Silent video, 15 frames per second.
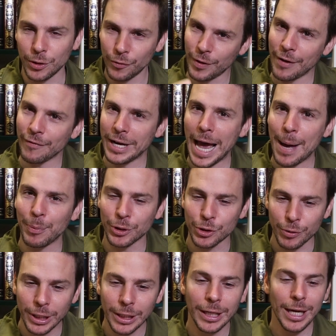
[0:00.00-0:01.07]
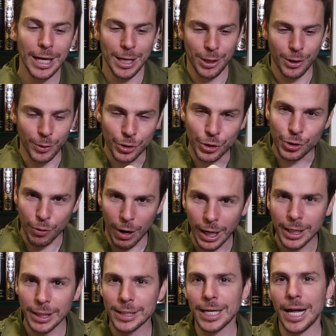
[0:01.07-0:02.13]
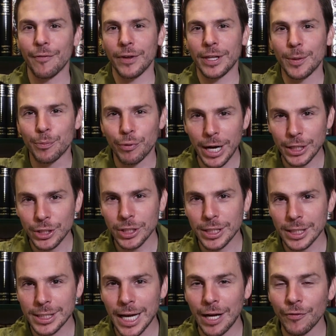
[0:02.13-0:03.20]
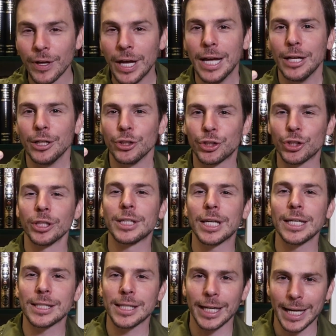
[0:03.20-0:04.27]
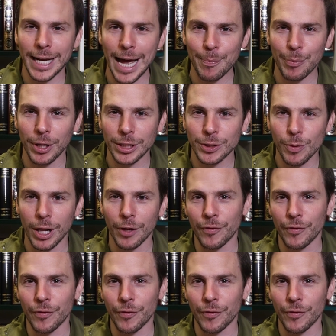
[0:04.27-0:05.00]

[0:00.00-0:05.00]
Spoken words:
So if you have an apple tree, the trunk itself and the branches itself should taste like an apple as well.